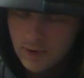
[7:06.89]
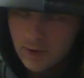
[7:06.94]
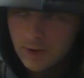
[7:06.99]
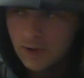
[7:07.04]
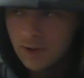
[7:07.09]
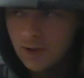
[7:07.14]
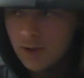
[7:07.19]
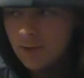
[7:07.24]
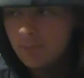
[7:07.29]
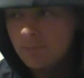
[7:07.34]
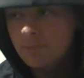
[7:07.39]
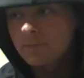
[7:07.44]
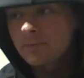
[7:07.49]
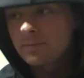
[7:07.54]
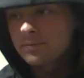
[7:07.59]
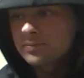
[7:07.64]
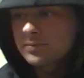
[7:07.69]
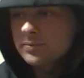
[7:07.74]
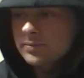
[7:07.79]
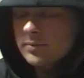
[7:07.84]

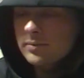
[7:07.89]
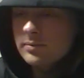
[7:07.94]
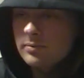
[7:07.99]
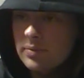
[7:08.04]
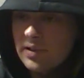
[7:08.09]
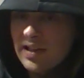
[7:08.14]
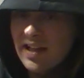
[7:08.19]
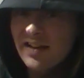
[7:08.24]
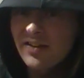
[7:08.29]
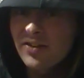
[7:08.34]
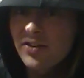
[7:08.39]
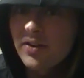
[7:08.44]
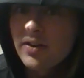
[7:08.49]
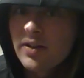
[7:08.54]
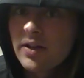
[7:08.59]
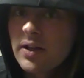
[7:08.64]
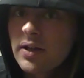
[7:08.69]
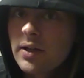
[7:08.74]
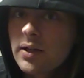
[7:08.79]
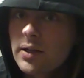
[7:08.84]
But that's,
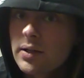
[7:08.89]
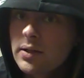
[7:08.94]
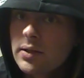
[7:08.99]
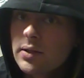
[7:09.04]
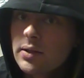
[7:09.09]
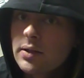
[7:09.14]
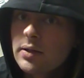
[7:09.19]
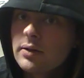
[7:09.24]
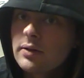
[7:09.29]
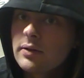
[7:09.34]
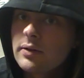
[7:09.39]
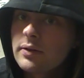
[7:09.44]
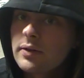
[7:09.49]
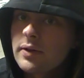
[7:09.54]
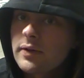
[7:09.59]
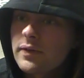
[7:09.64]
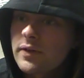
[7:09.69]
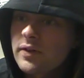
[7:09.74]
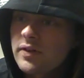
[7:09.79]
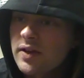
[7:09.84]

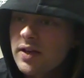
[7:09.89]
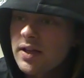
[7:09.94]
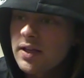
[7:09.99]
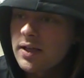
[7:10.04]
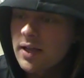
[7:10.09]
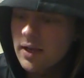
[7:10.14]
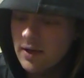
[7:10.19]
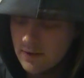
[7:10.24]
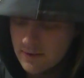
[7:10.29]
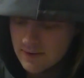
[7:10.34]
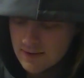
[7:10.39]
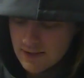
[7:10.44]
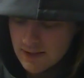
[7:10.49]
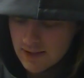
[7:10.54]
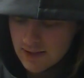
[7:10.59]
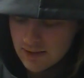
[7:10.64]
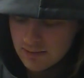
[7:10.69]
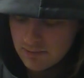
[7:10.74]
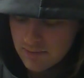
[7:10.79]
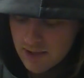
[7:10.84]
if there's any guarantee
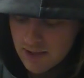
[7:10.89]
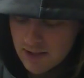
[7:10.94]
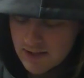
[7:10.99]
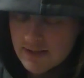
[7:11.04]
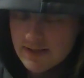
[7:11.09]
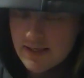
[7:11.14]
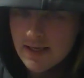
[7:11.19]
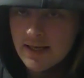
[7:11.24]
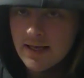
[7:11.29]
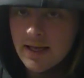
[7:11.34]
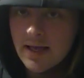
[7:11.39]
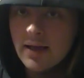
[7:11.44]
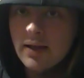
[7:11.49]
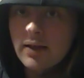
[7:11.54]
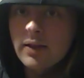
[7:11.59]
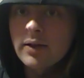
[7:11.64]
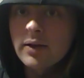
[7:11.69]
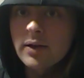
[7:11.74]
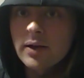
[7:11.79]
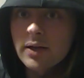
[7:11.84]
I can make, it's that, yeah,
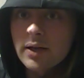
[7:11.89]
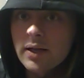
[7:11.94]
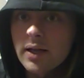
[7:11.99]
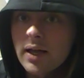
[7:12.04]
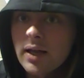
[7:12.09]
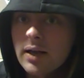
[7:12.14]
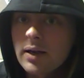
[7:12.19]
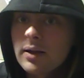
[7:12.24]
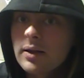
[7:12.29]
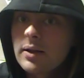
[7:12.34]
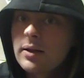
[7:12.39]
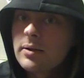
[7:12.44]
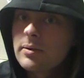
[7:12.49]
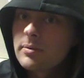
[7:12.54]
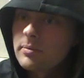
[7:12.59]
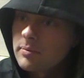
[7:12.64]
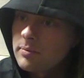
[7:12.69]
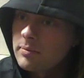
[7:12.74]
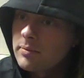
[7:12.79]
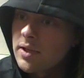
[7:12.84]
you're gonna get
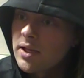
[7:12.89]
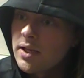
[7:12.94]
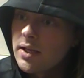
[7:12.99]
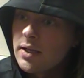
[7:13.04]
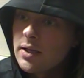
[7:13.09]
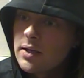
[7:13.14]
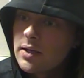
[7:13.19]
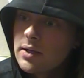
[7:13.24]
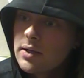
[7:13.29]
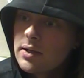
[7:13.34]
me